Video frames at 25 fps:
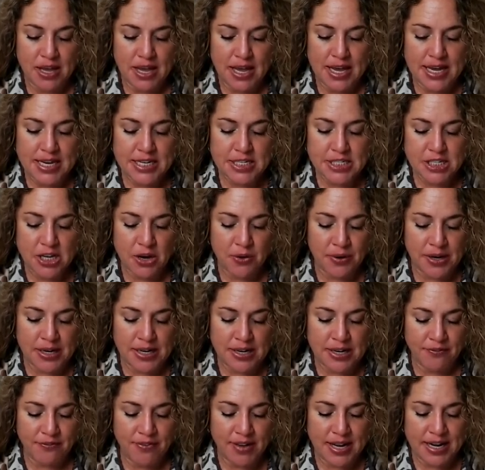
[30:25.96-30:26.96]
is going
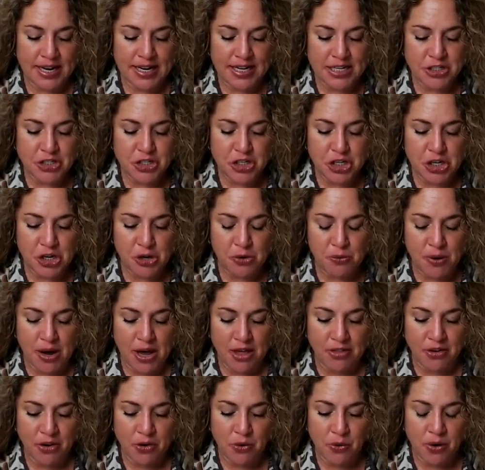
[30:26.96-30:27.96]
to fit into
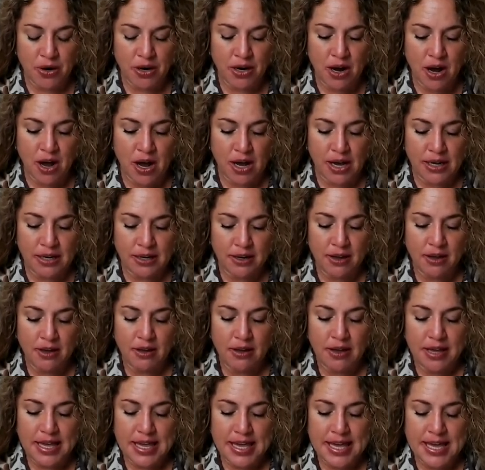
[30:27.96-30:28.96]
whether or not
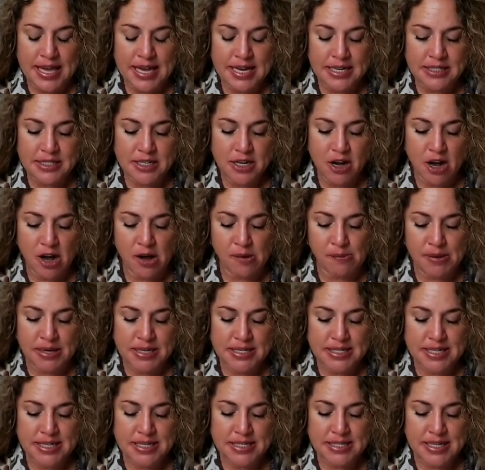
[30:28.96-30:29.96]
Ian
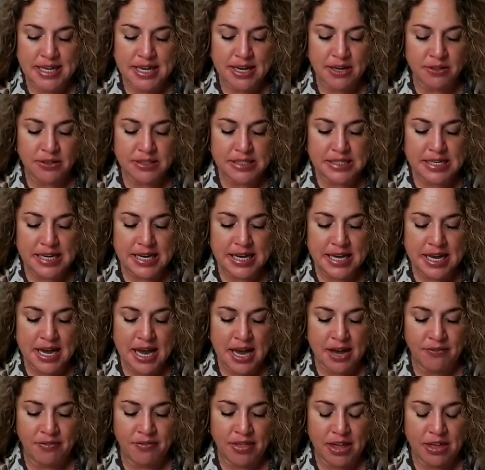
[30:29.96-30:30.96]
Thomas is guilty
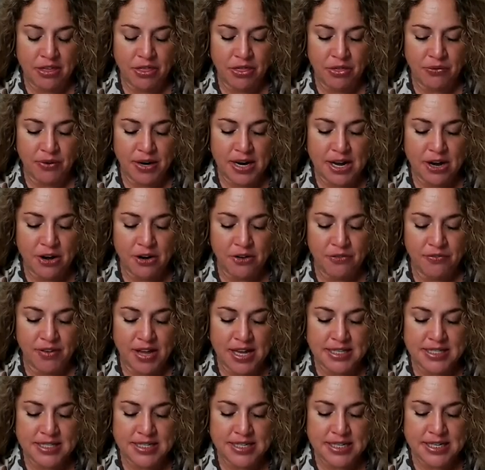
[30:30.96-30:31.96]
of the three
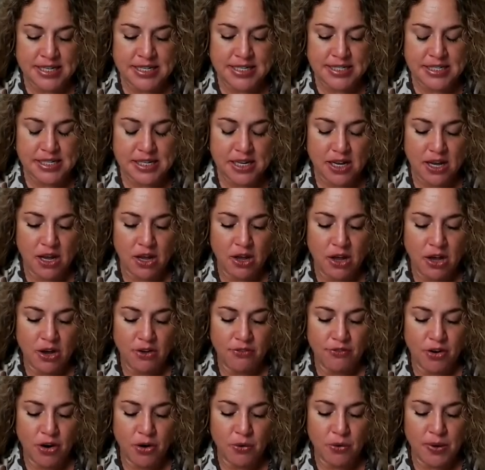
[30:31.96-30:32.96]
offenses
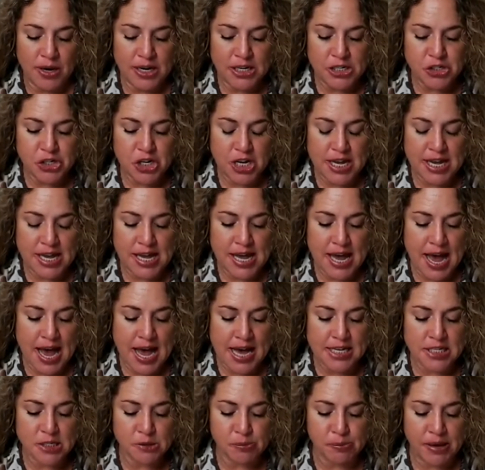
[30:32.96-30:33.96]
for which he
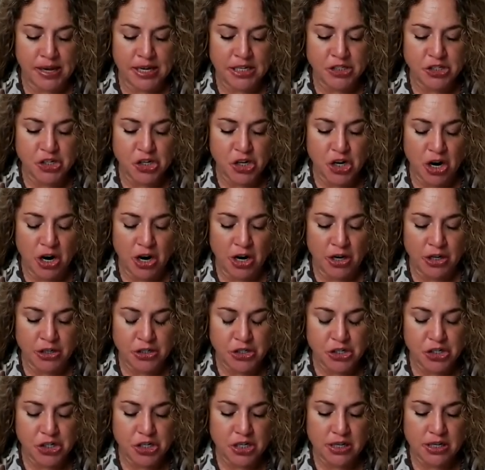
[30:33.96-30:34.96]
has been
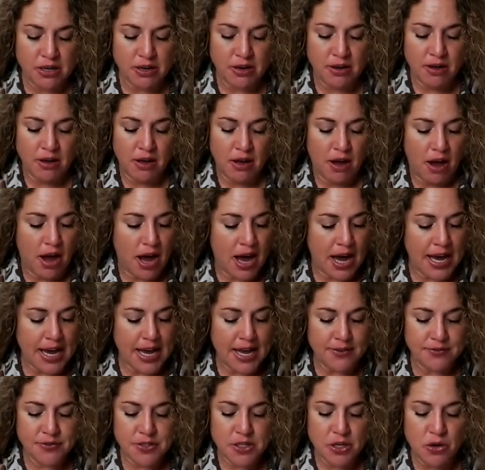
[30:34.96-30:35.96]
charged. I
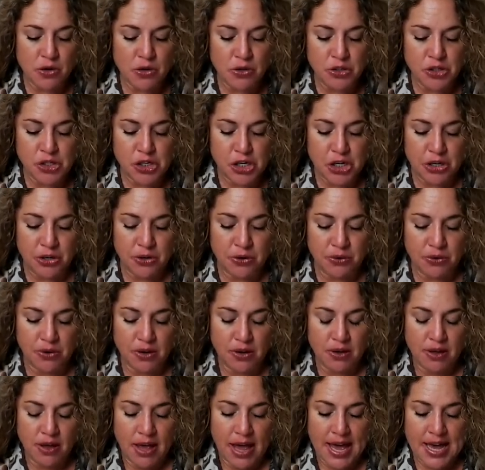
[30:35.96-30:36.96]
have told you,
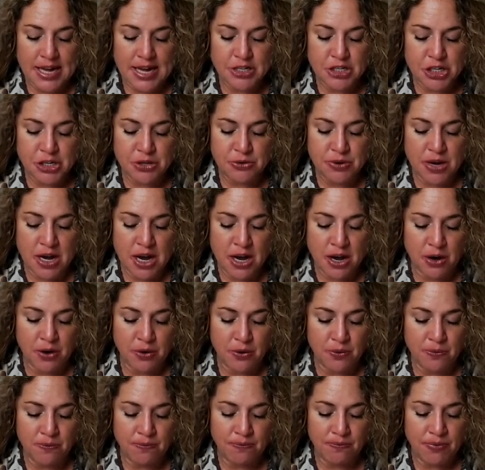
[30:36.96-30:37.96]
and you
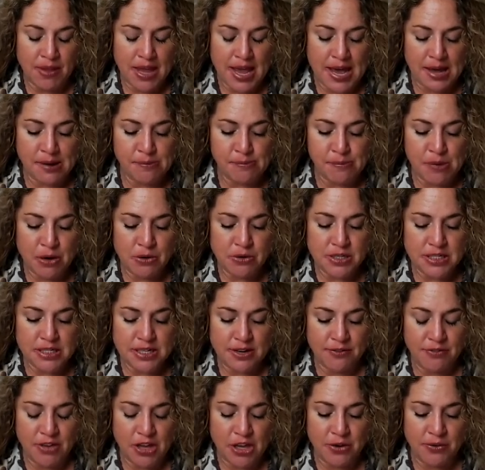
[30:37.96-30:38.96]
know, and most
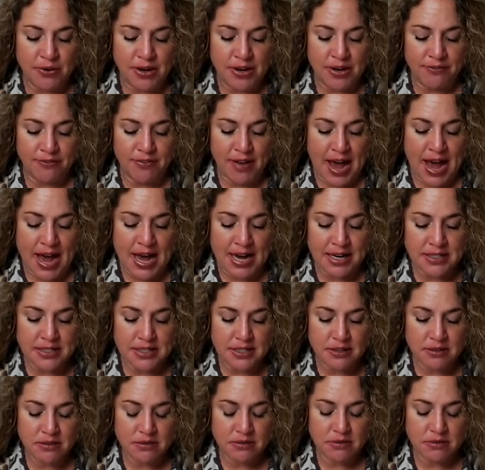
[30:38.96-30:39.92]
of you, in fact,